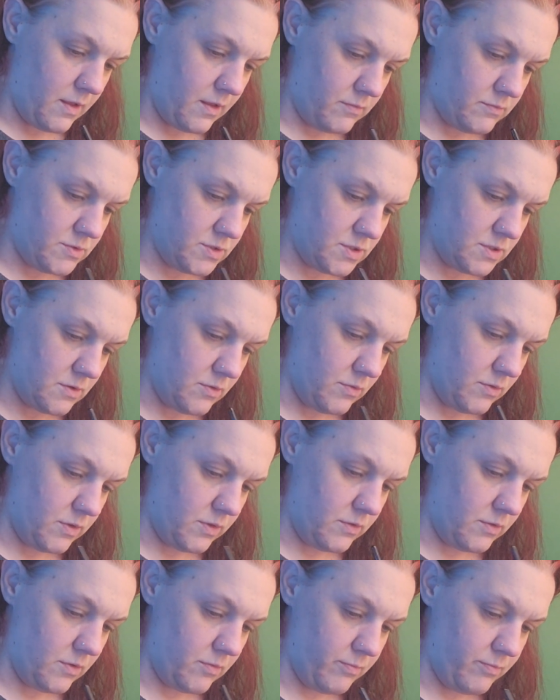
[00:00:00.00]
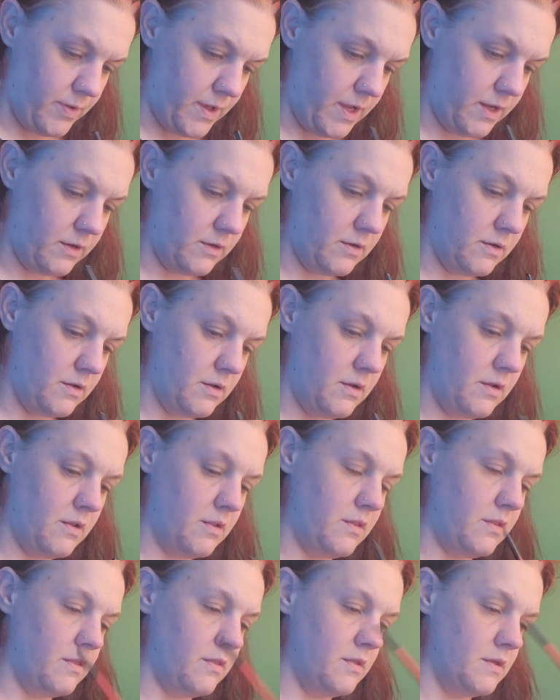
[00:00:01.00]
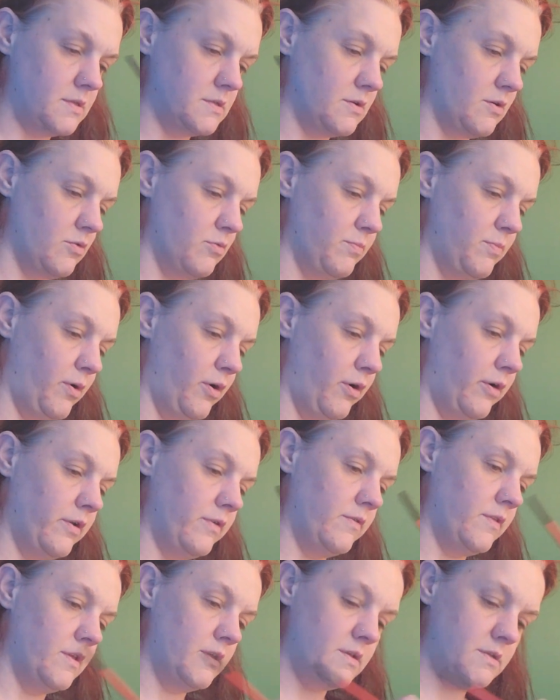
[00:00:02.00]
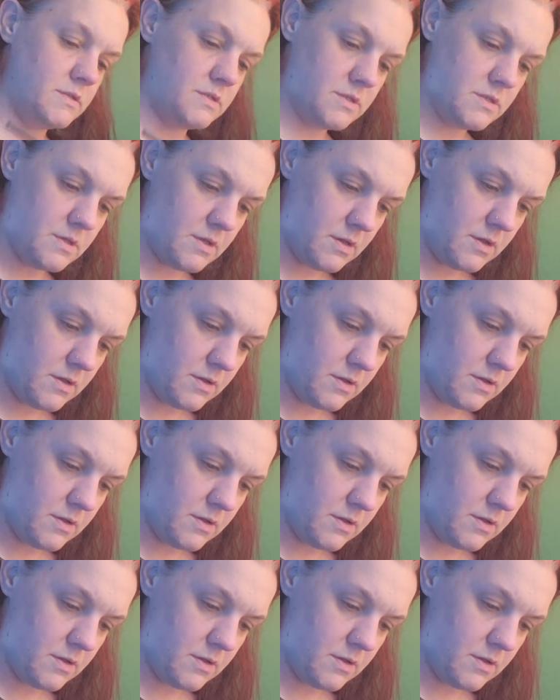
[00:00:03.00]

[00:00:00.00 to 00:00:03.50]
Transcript: I'm just going through and painting this whole part of this.